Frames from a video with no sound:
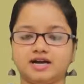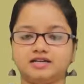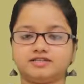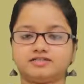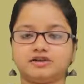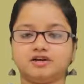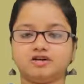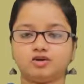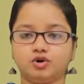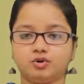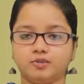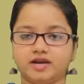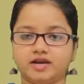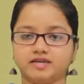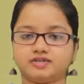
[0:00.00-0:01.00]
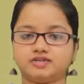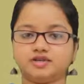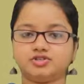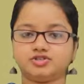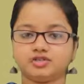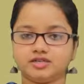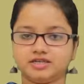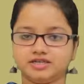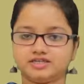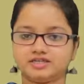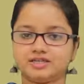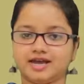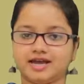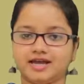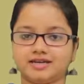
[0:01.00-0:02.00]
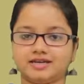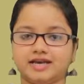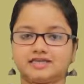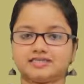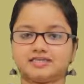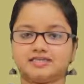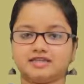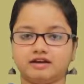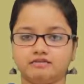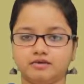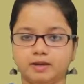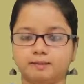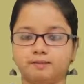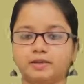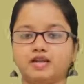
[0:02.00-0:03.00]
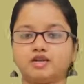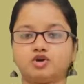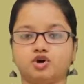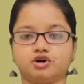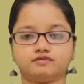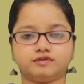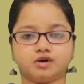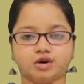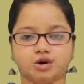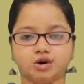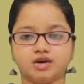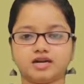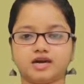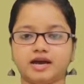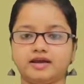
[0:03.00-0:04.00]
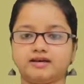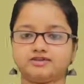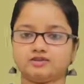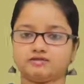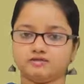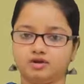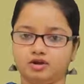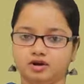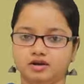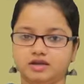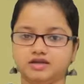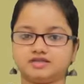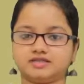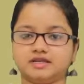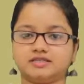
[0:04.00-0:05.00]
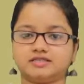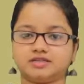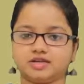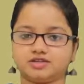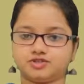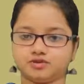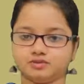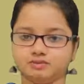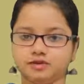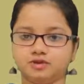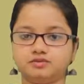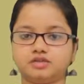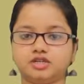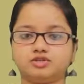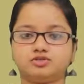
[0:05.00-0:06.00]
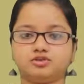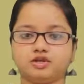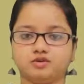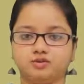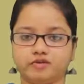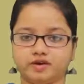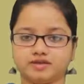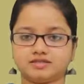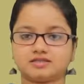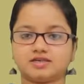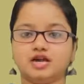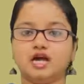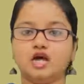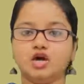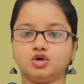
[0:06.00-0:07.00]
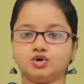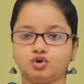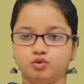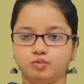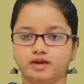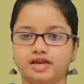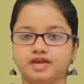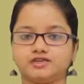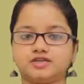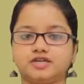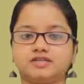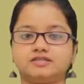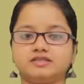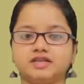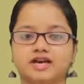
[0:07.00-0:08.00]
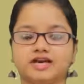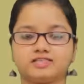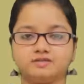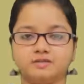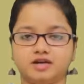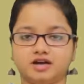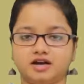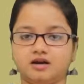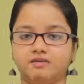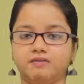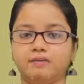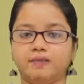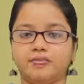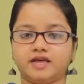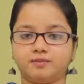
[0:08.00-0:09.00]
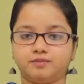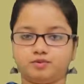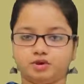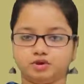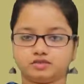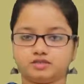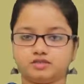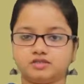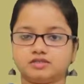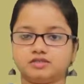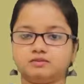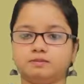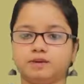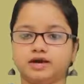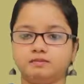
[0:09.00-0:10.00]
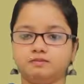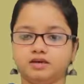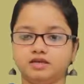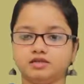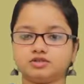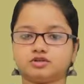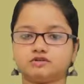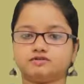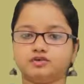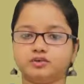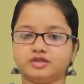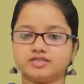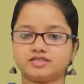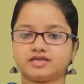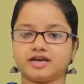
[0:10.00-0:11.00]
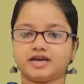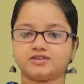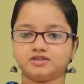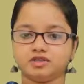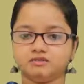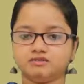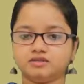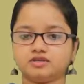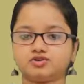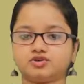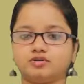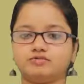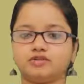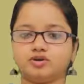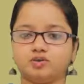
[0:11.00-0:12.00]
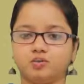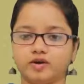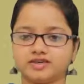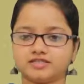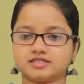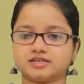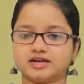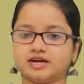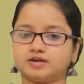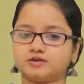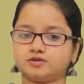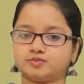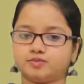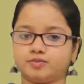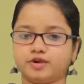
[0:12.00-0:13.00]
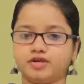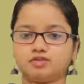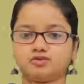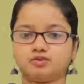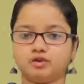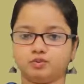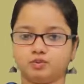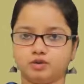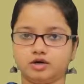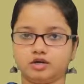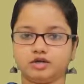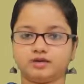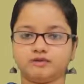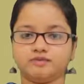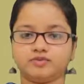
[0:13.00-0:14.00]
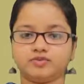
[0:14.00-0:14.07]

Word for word: cultural globalization is that as a development of all kinds of knowledge is attributed to the West, globalization has become a process by means of which the achievements of the West are spread to the world.